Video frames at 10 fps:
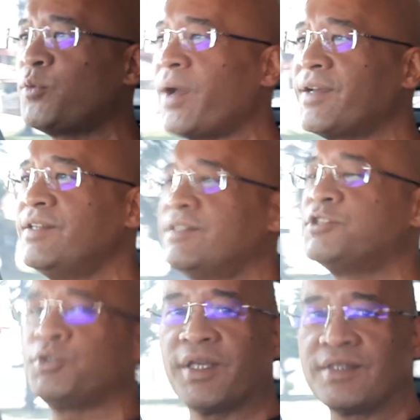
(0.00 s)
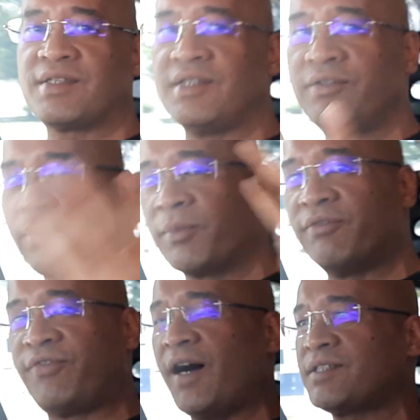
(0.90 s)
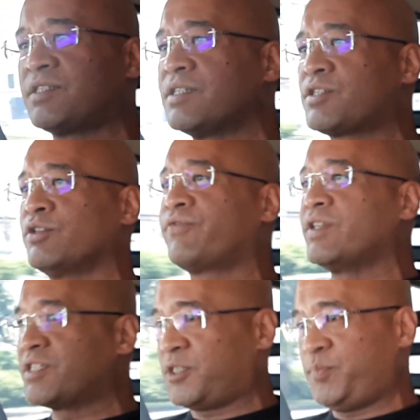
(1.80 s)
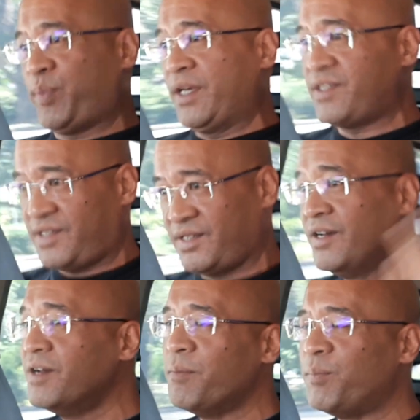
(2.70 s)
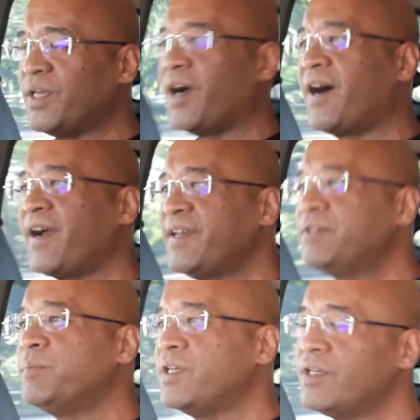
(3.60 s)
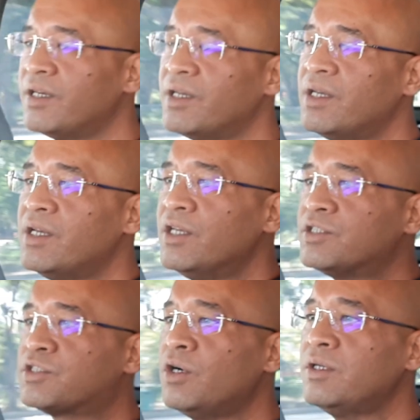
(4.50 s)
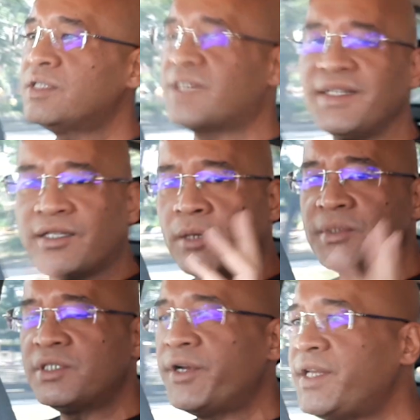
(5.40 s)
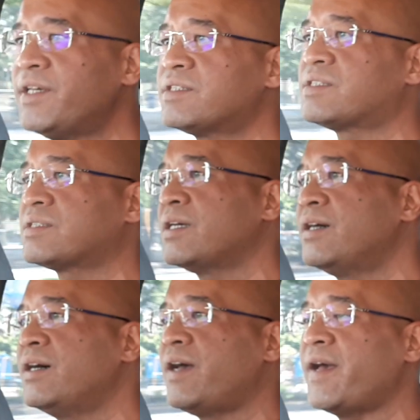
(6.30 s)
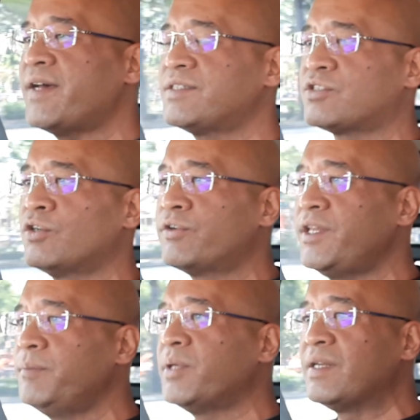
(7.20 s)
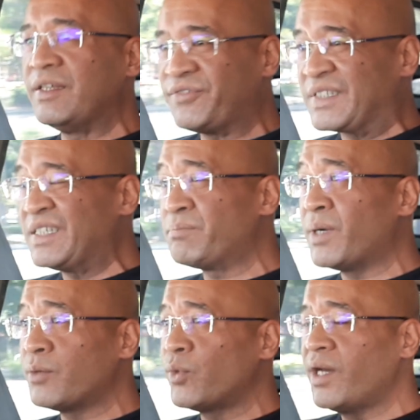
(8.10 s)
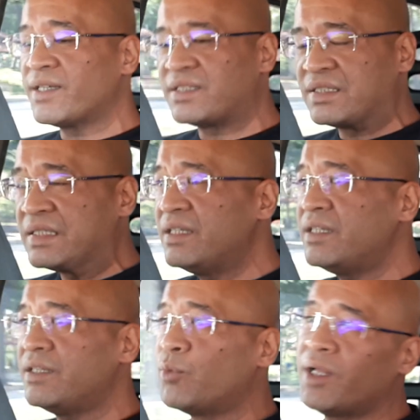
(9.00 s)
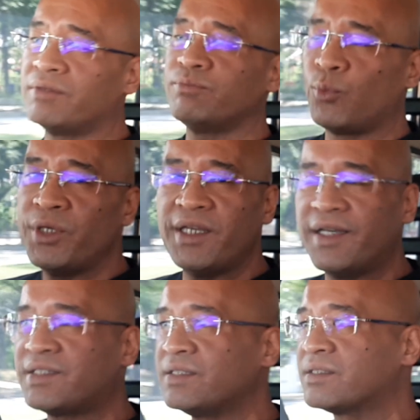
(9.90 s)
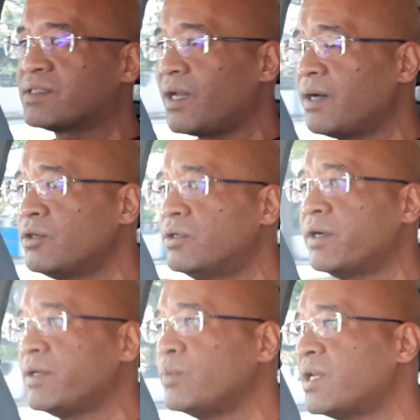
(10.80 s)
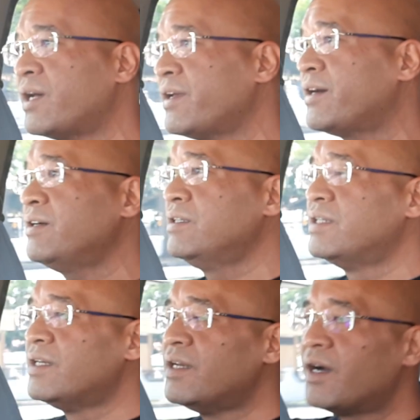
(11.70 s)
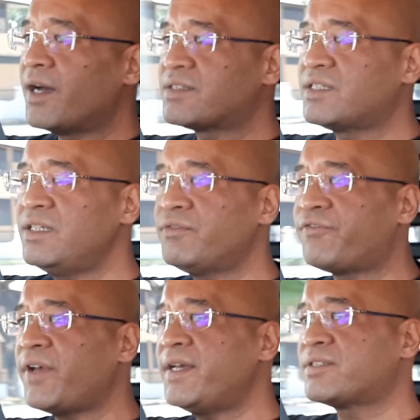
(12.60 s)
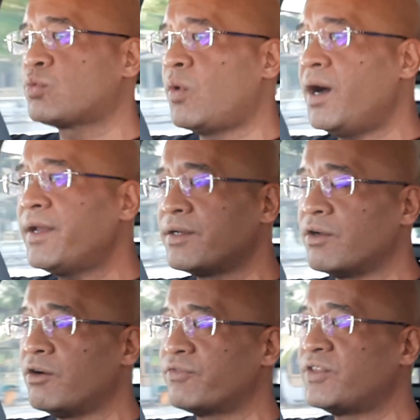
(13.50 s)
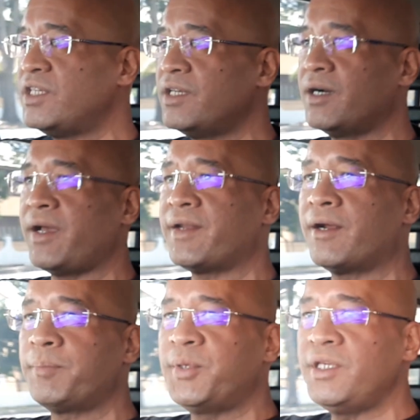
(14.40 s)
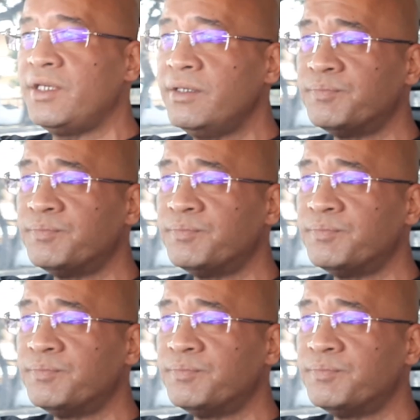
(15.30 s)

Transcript: wagon, as you can see from the vastness of this space behind me. So the ten kilometer radius uh, has already been lifted, but we are still, well, we as in Selangor and Wilayah are still in phase one of the uh, N R P,